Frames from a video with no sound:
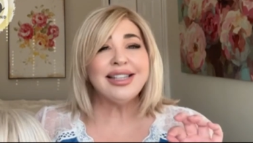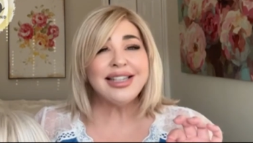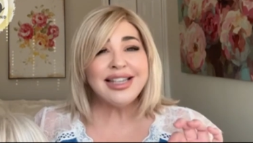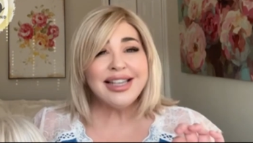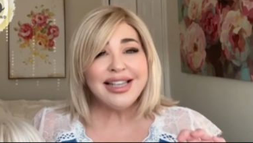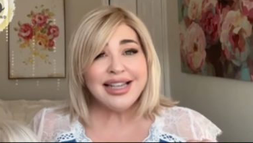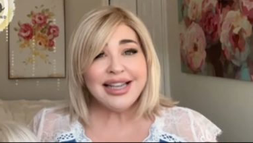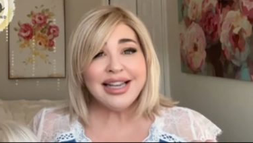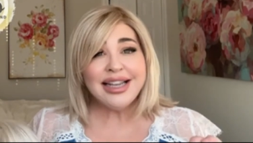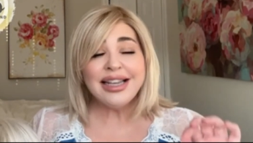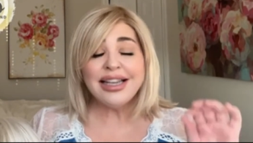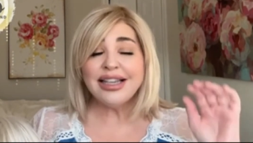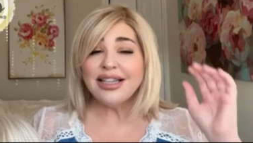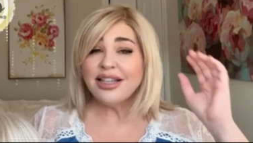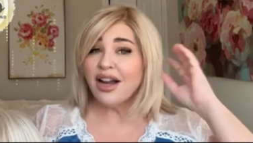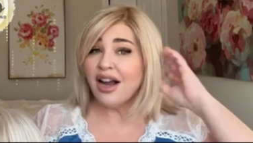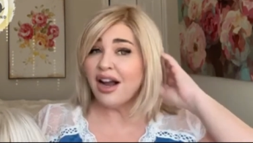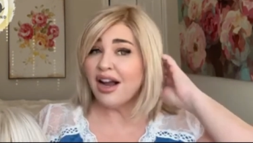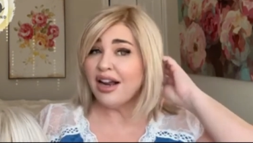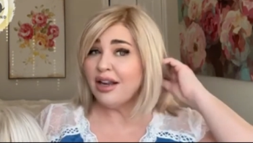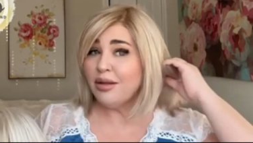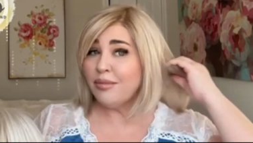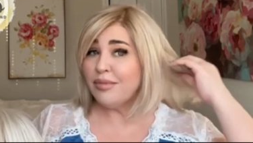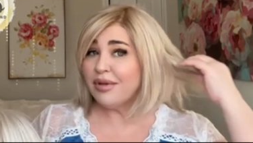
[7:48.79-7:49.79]
teeny
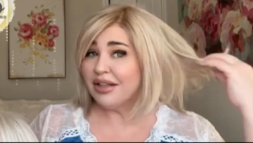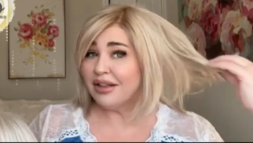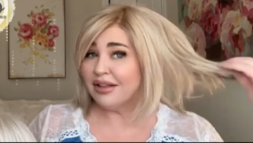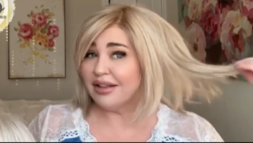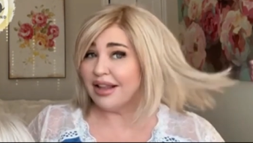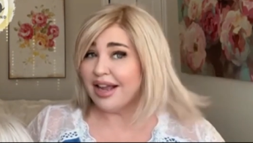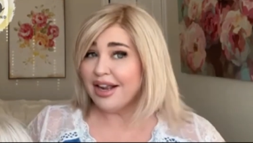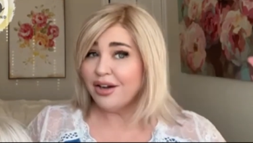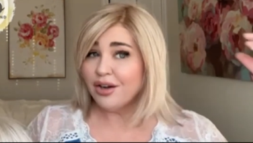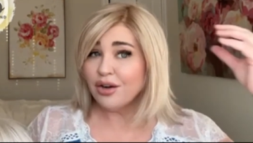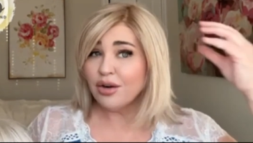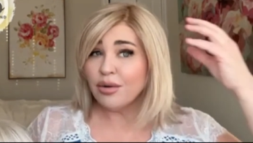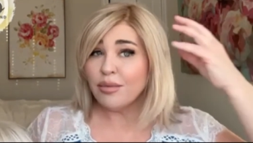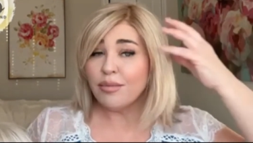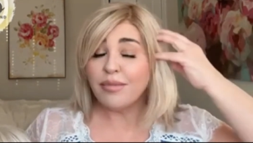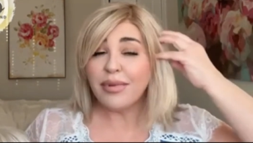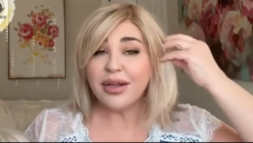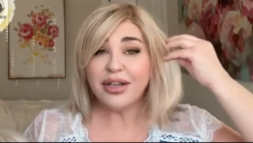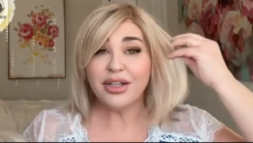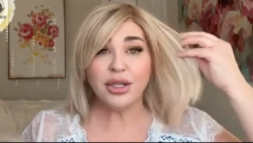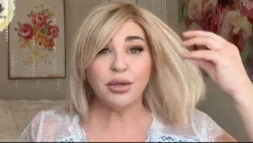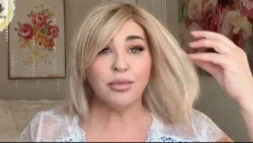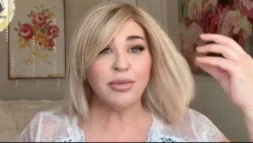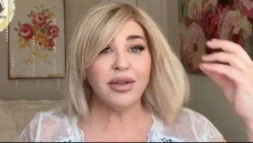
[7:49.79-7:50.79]
tiny bit lighter,
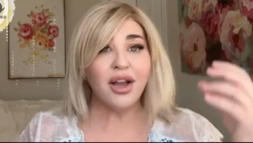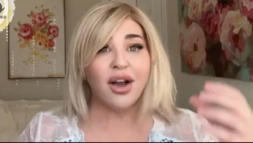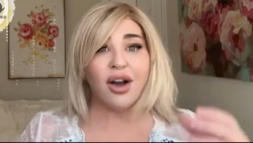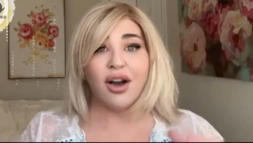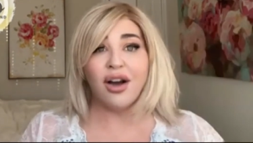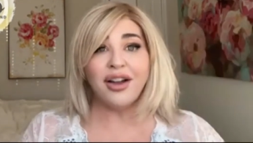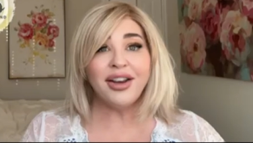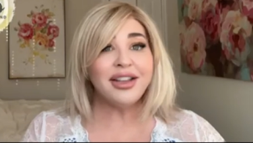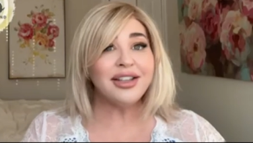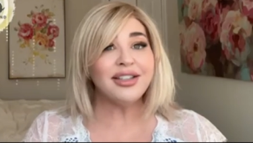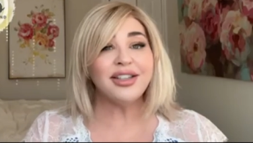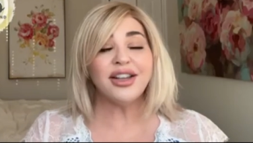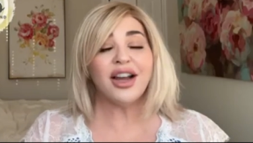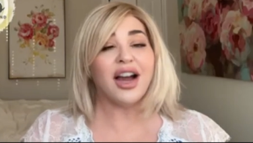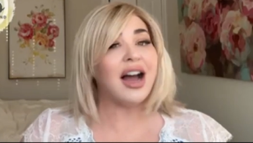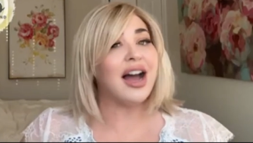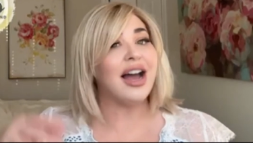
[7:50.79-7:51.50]
but to be honest,